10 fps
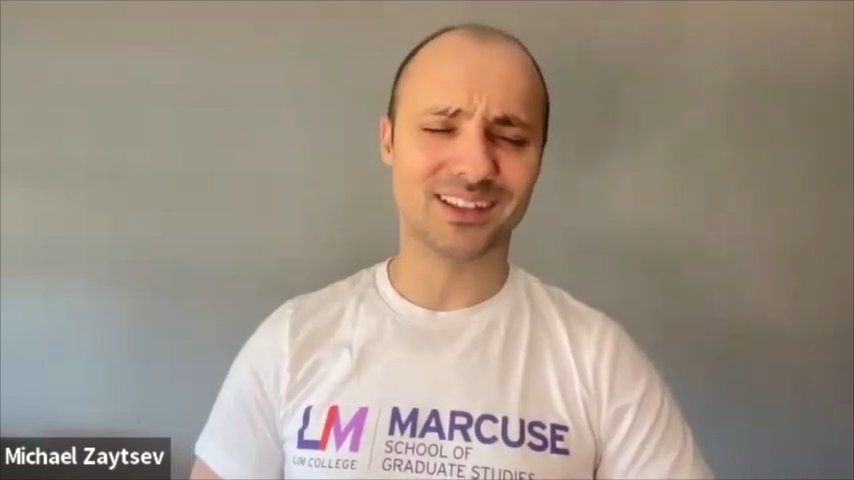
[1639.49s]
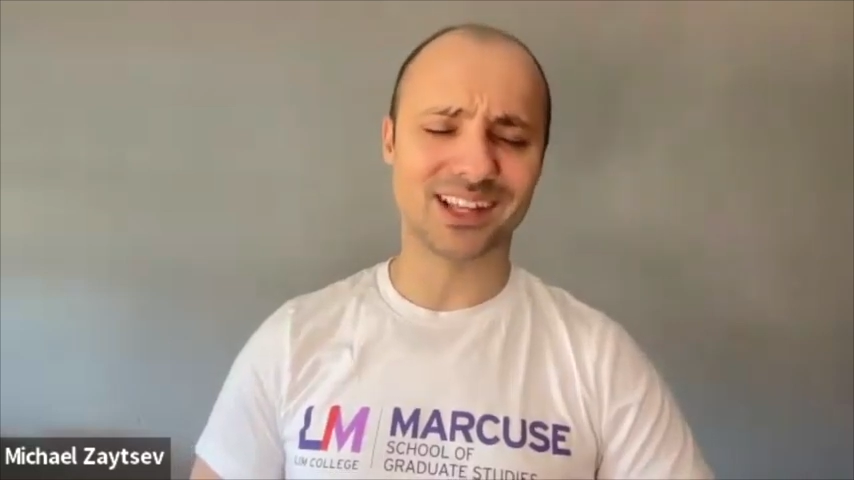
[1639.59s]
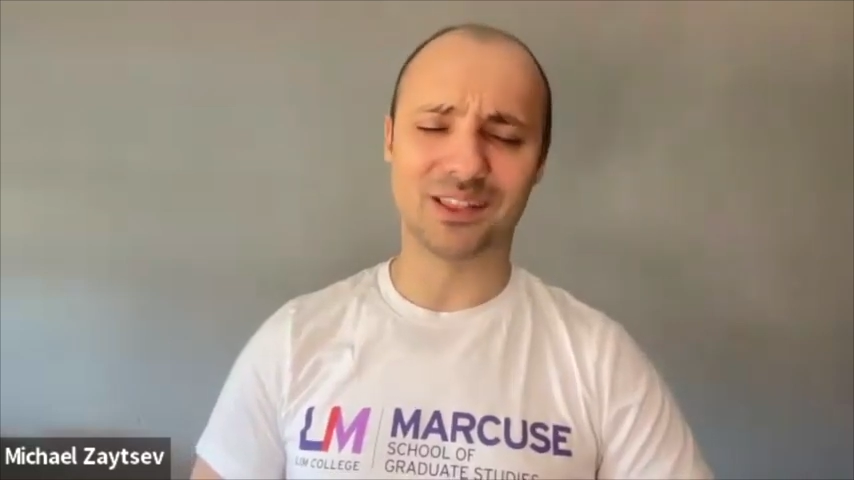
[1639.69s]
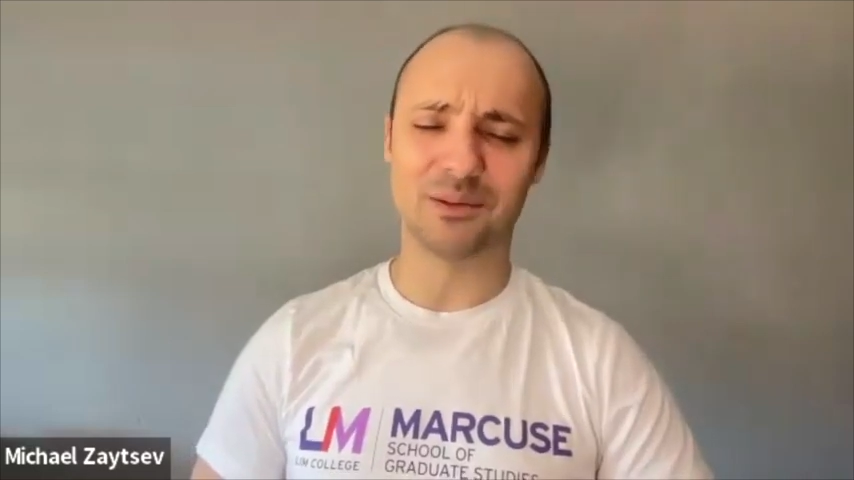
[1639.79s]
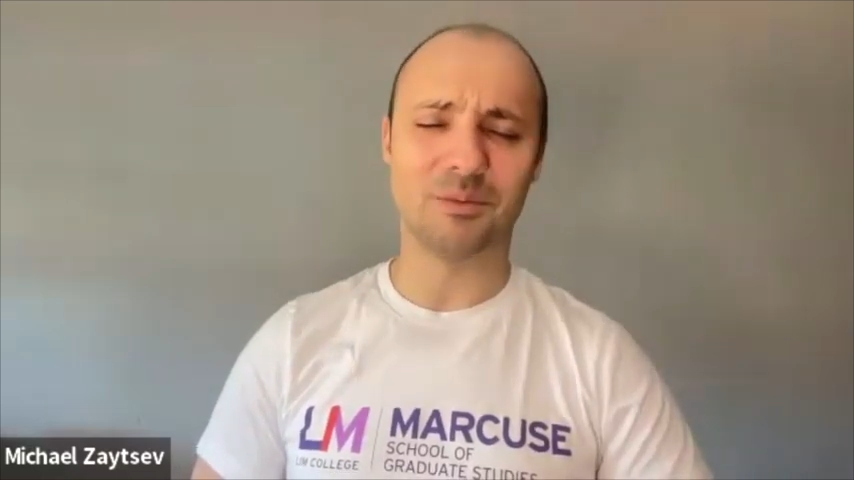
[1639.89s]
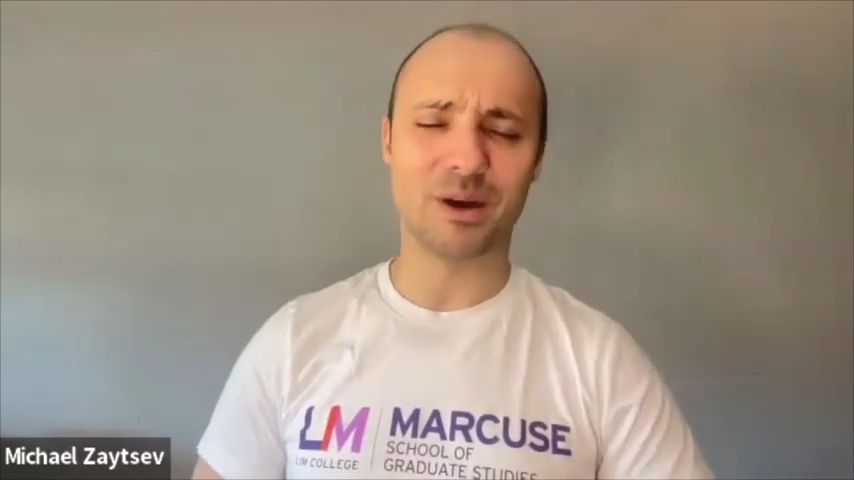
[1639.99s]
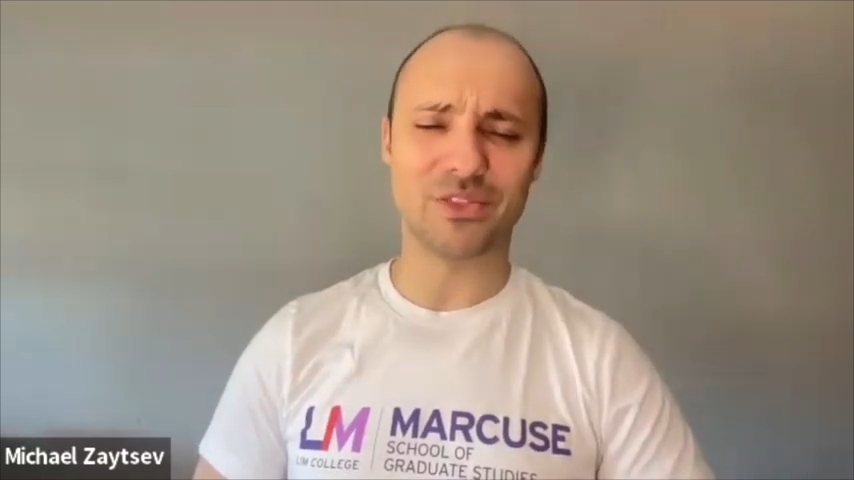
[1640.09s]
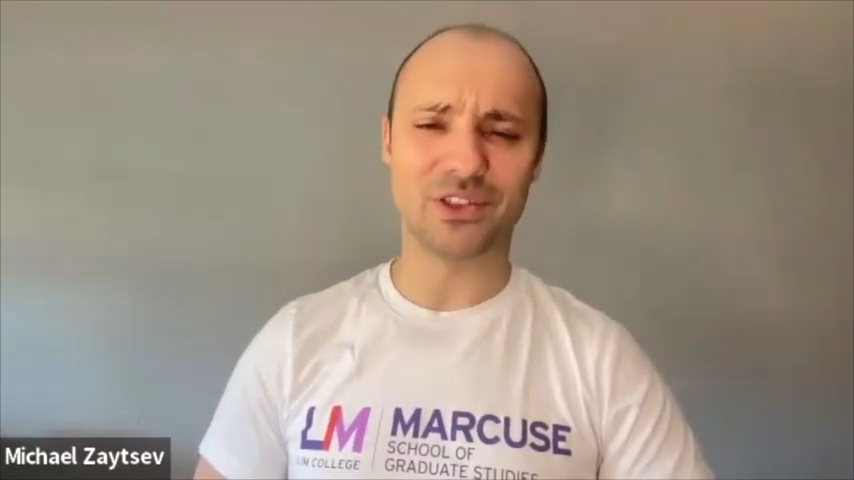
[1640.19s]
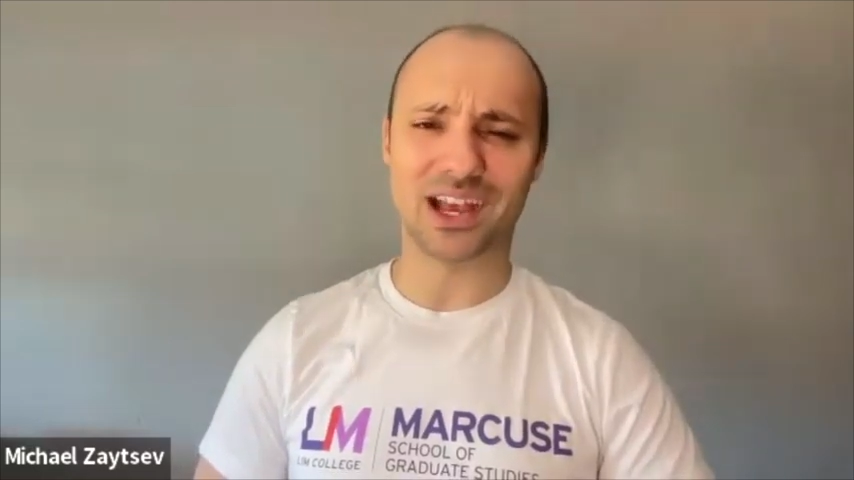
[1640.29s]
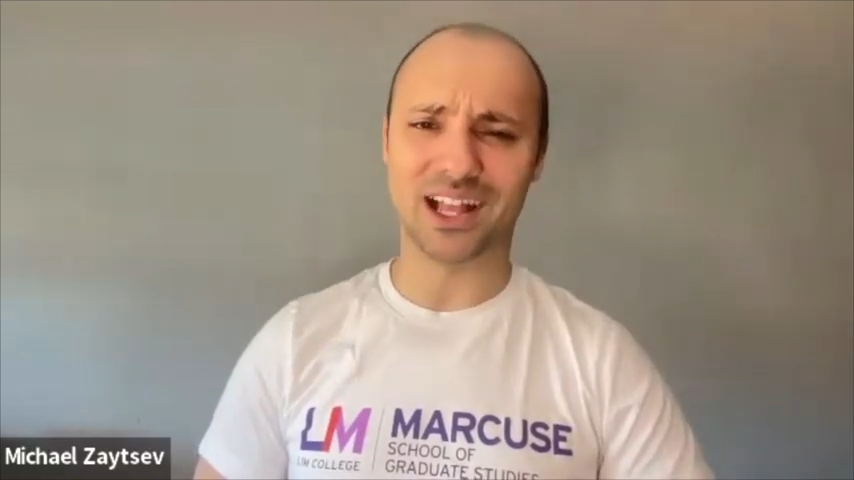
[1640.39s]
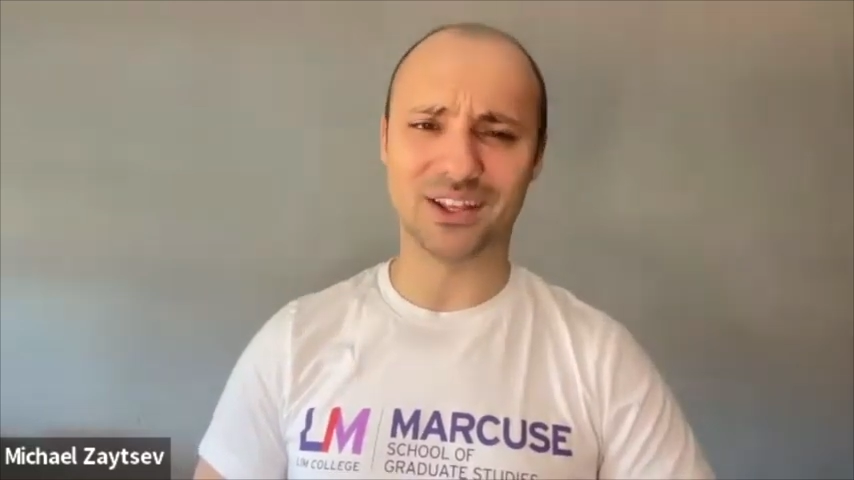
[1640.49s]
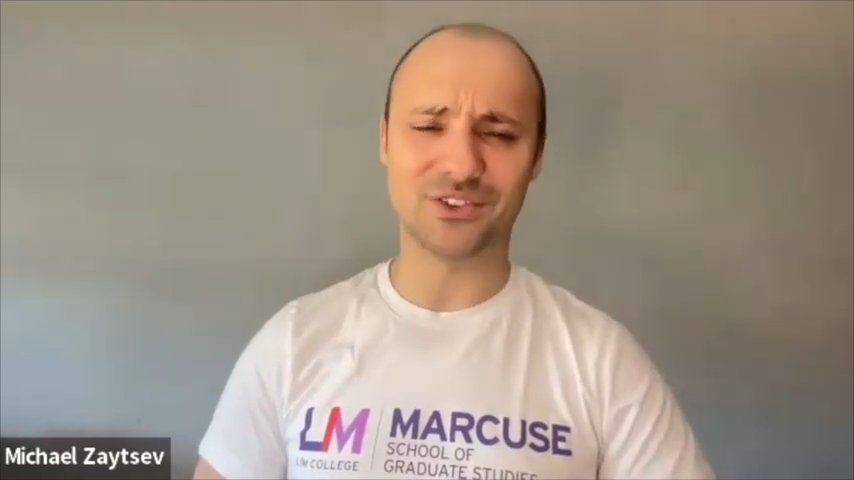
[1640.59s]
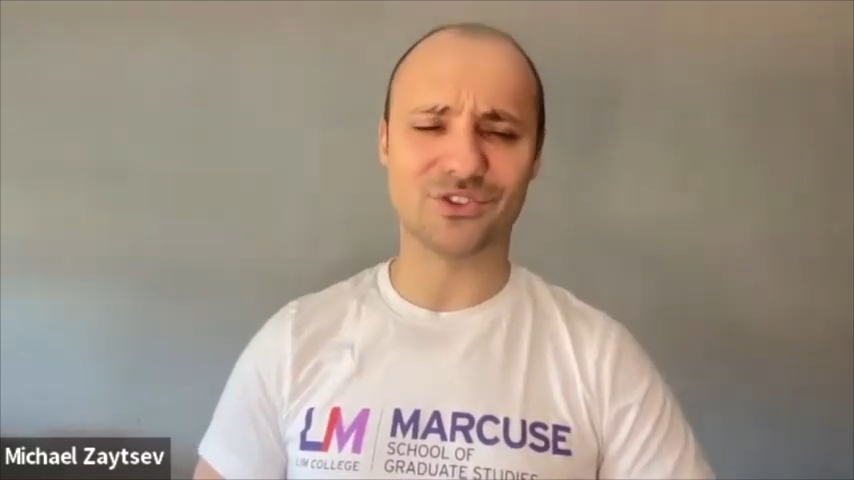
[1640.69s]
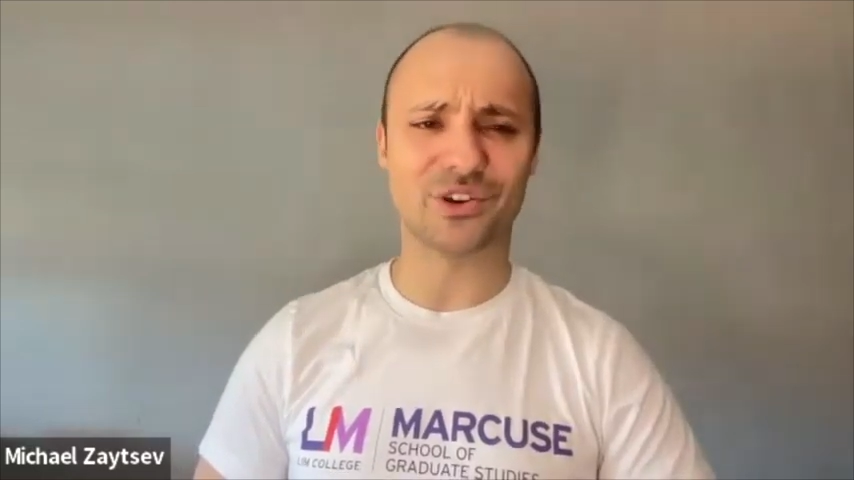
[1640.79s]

tell them about the college,